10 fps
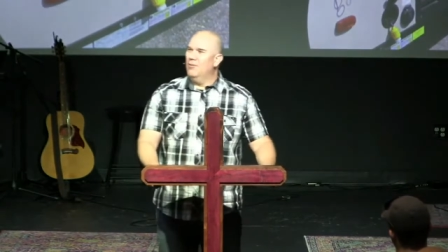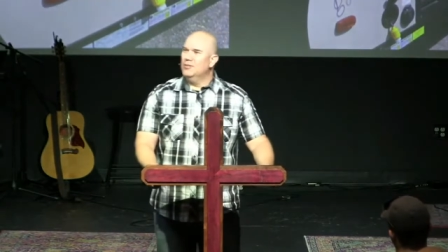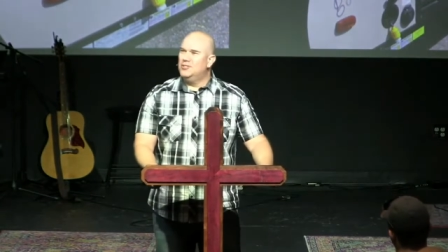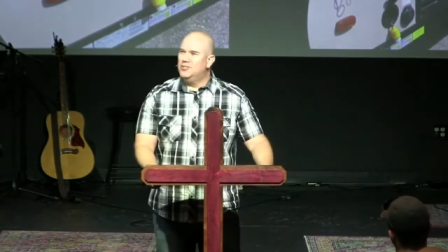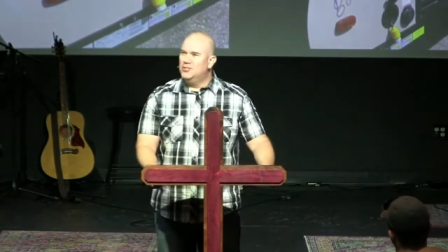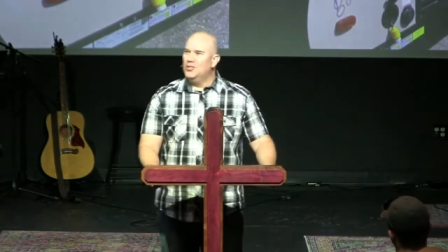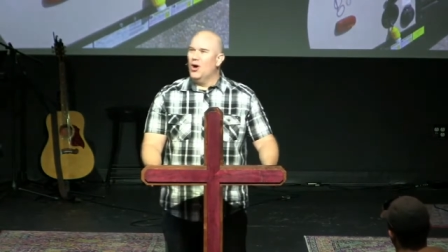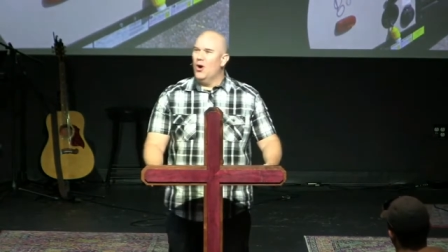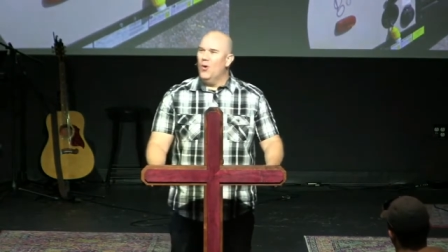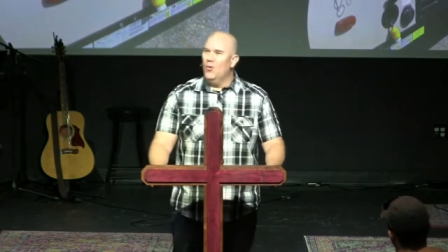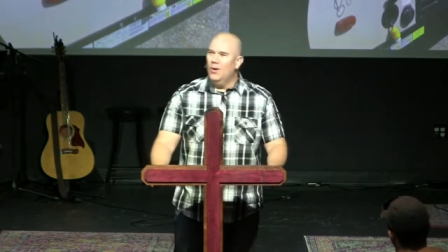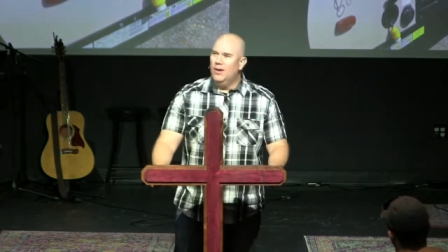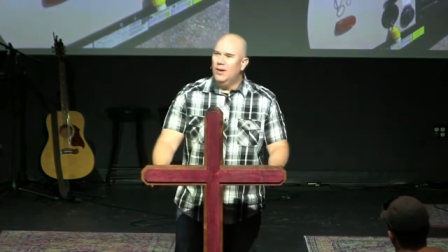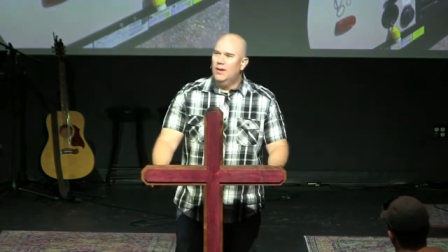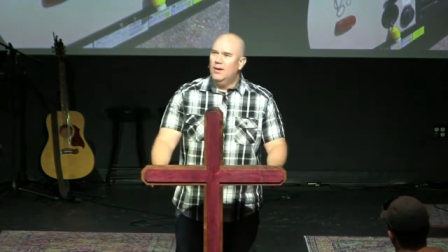It was
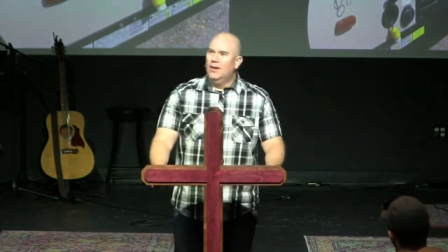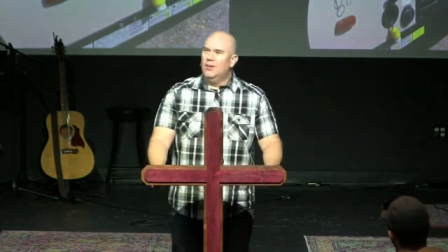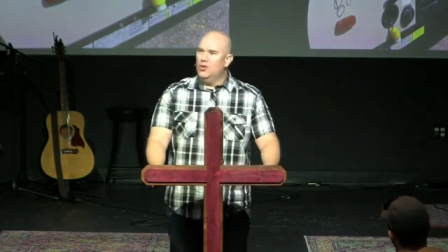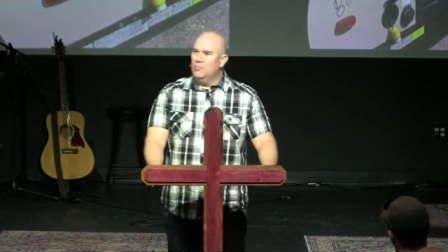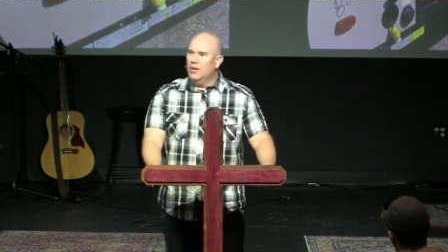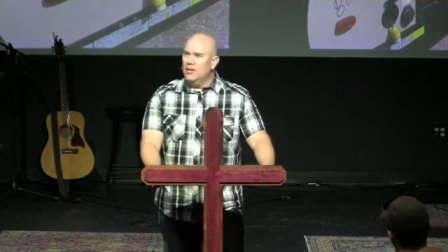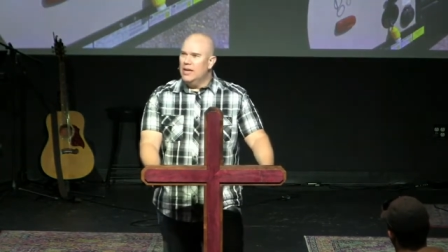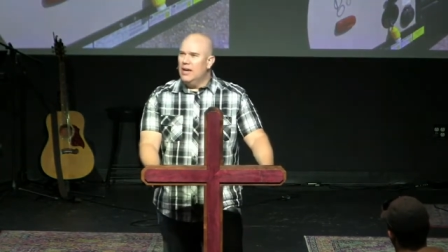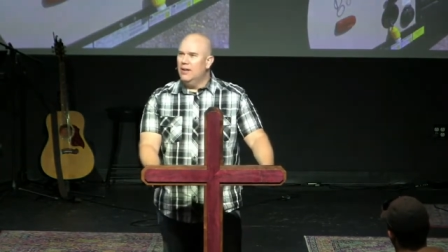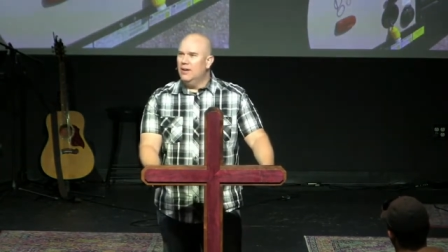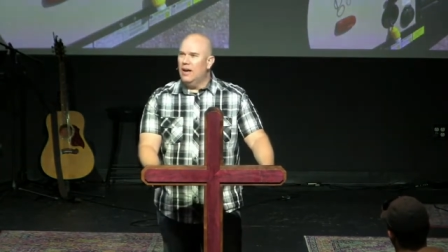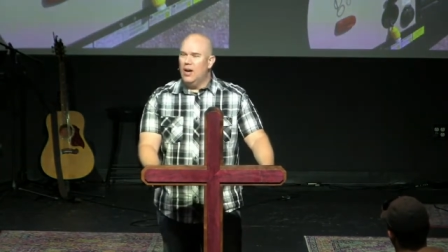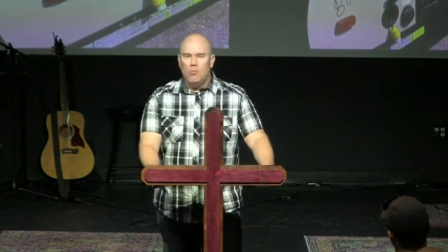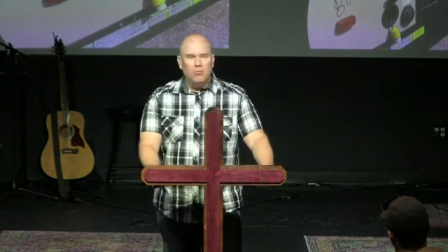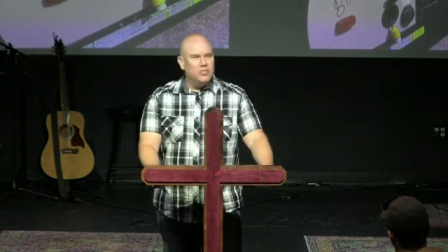so humiliating.
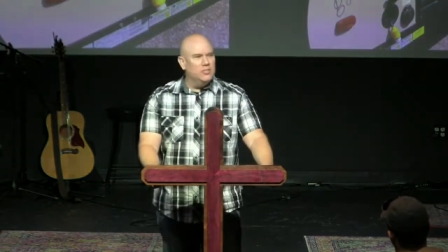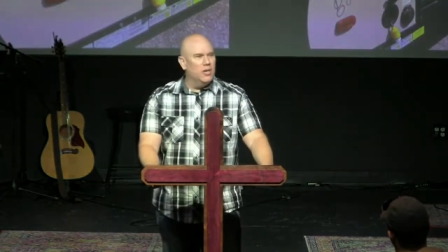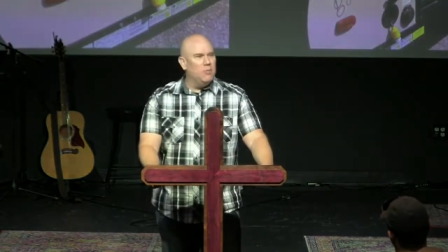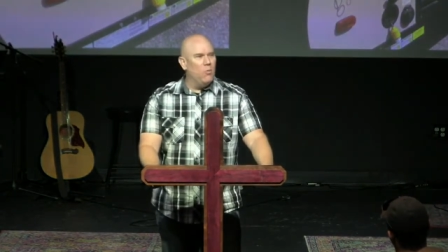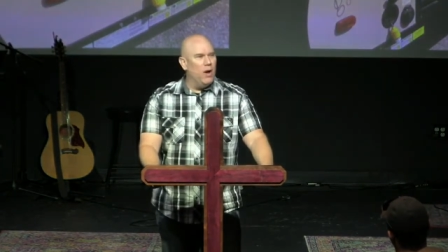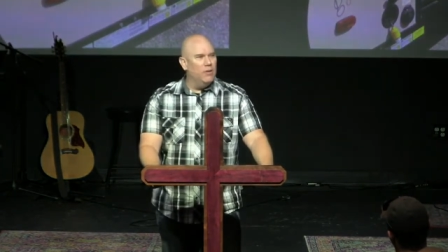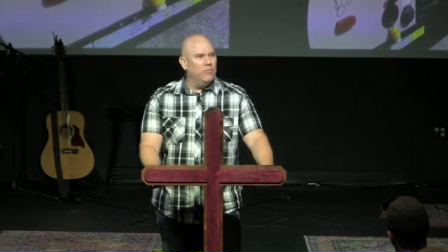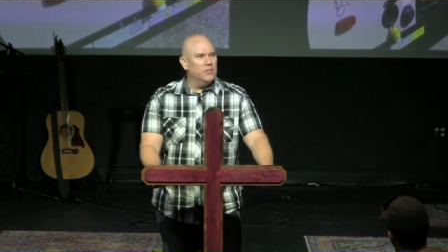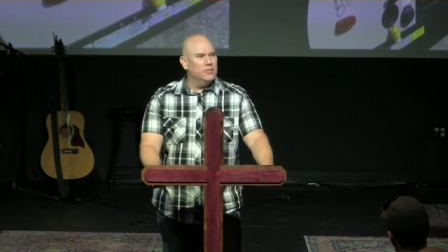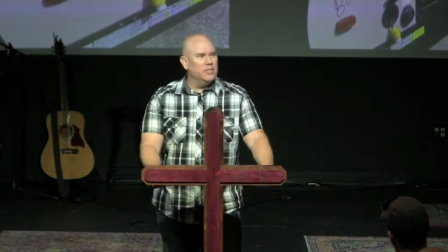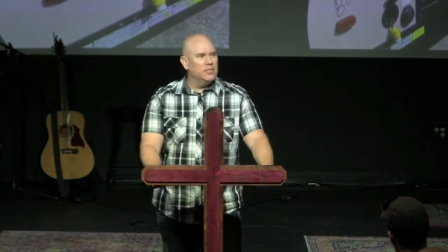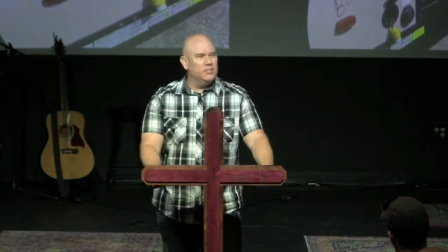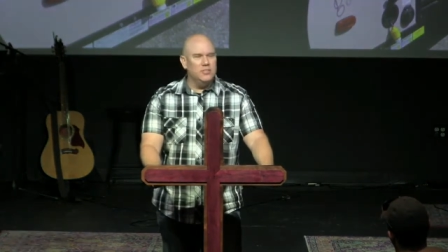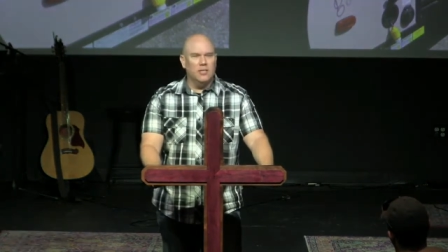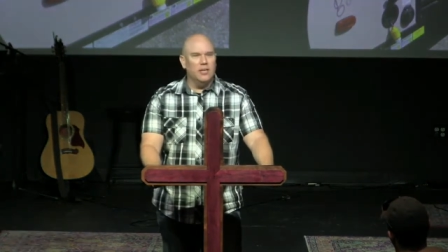I almost didn't tell my wife. I was like,
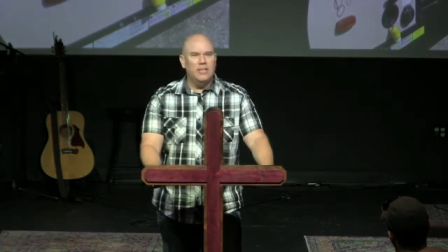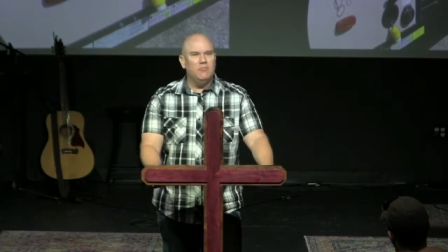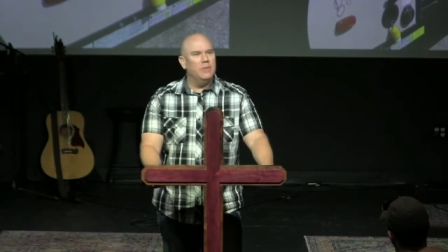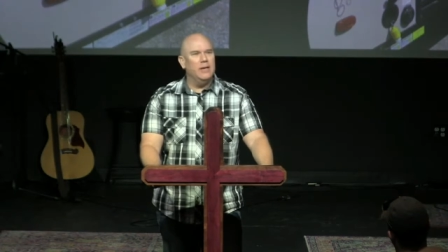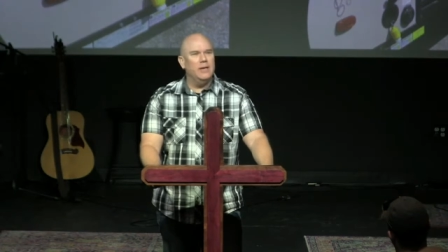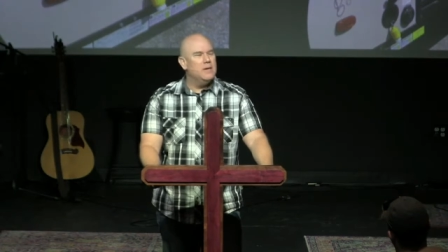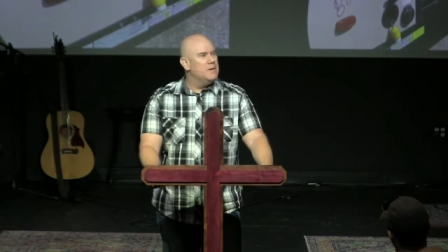she's going to leave me.